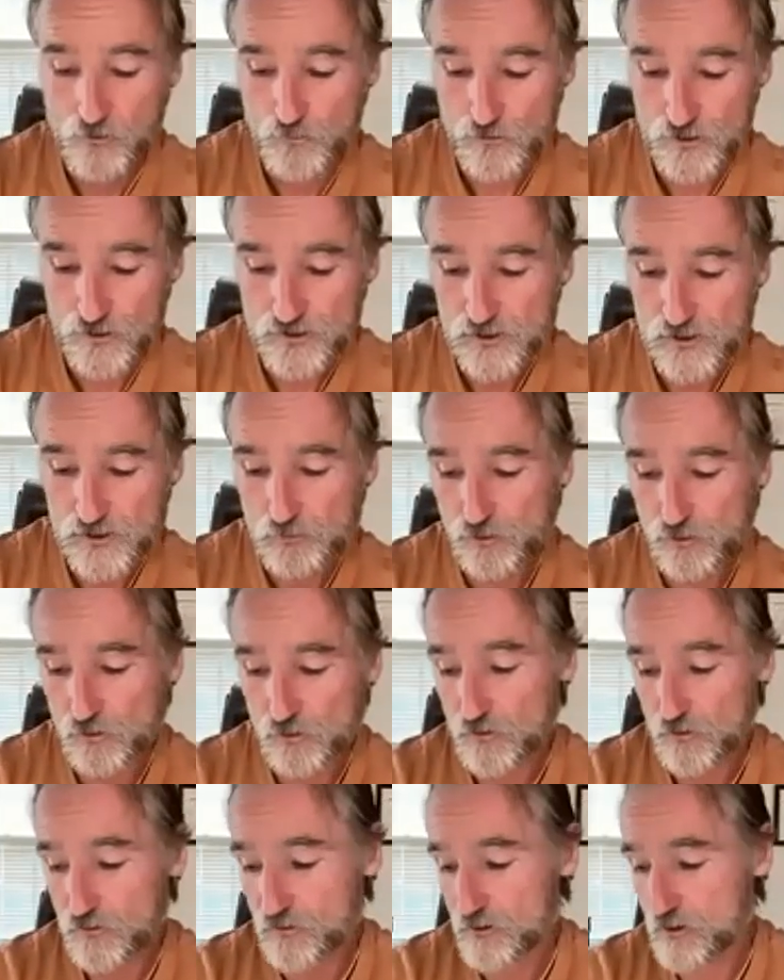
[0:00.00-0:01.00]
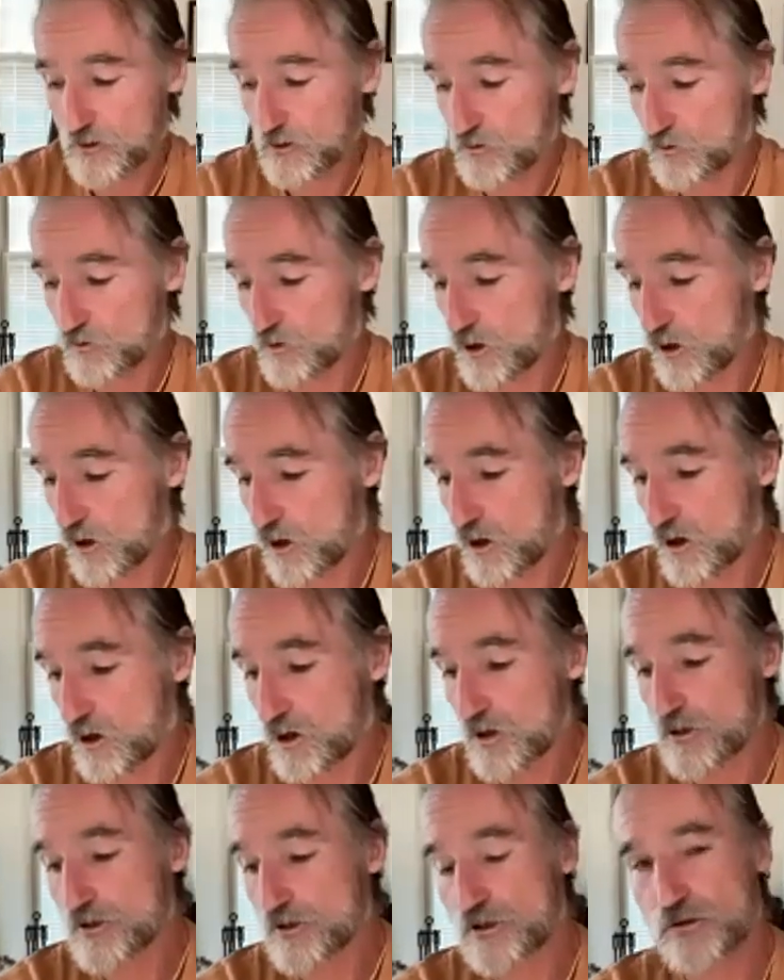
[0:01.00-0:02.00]
principles
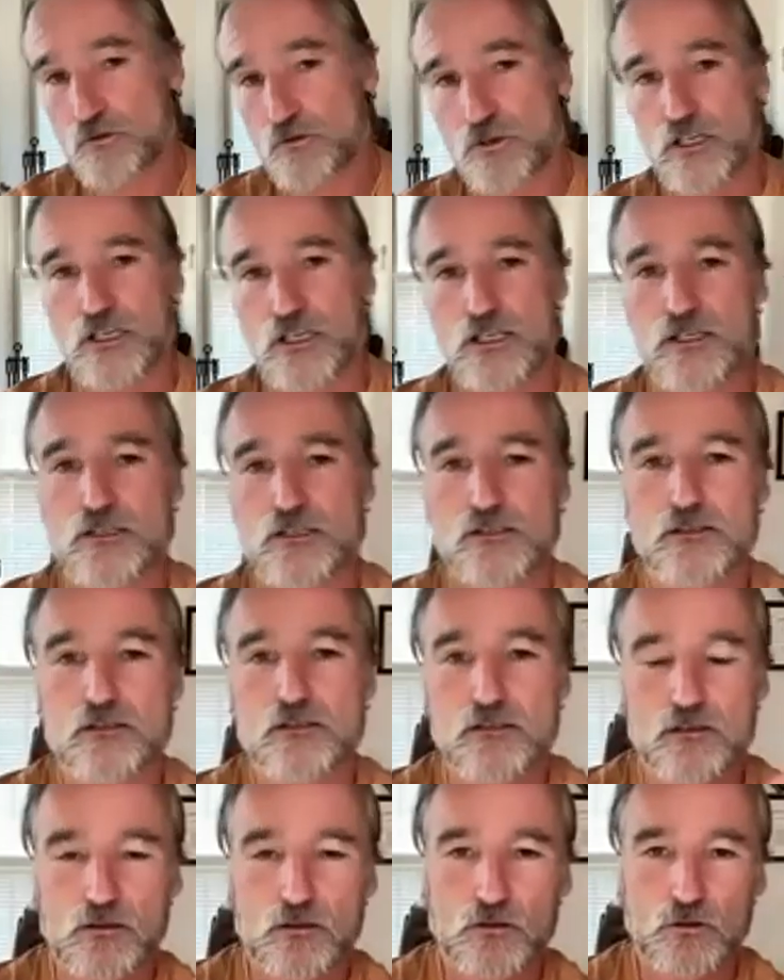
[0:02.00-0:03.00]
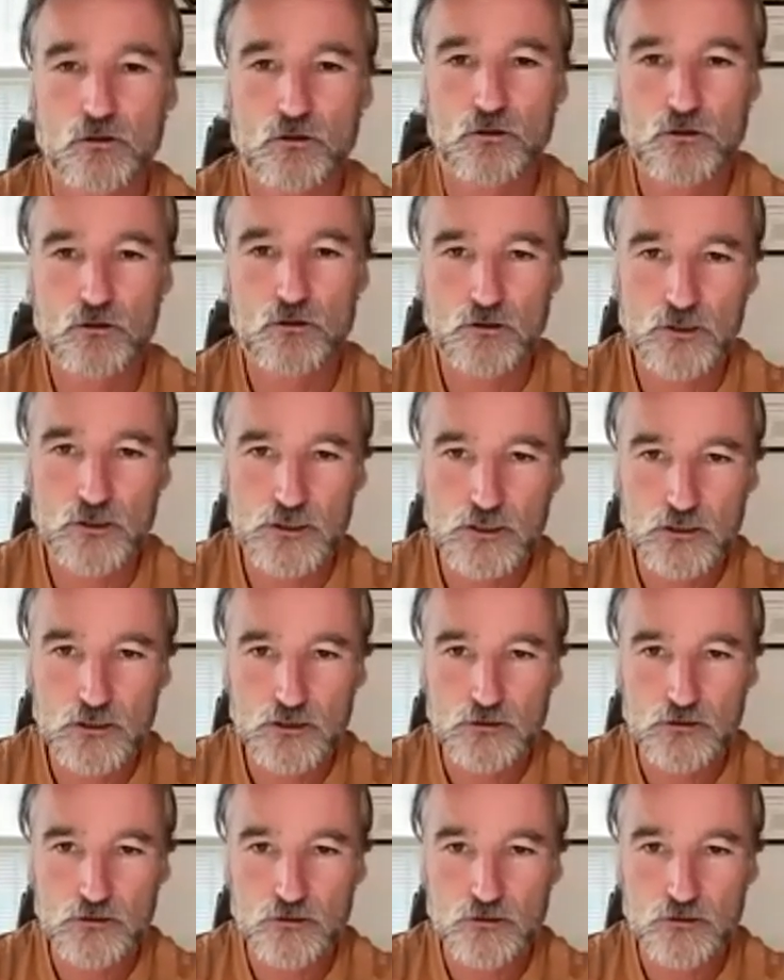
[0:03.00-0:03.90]
are to eat locally,